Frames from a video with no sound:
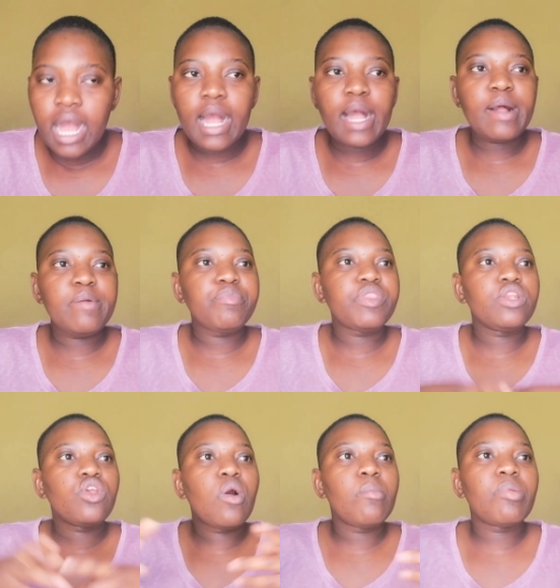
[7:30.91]
that
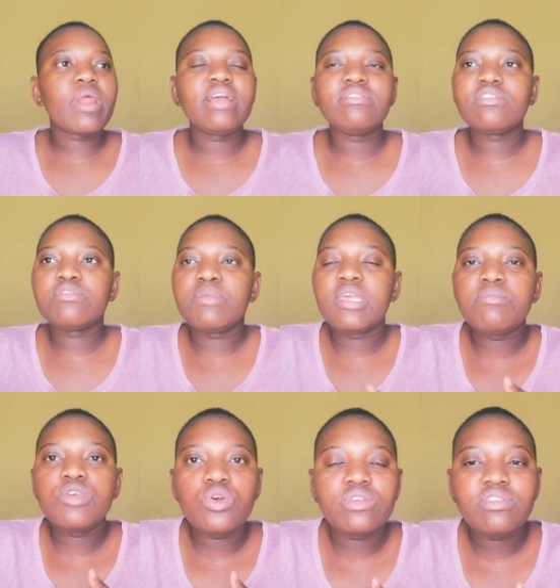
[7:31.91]
comprises maybe
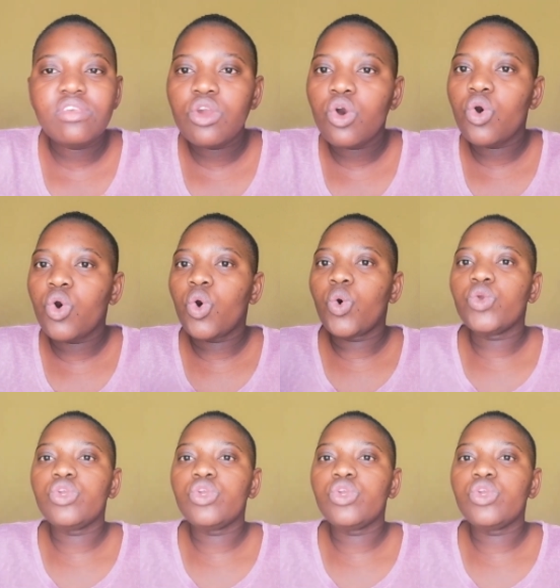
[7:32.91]
your COO,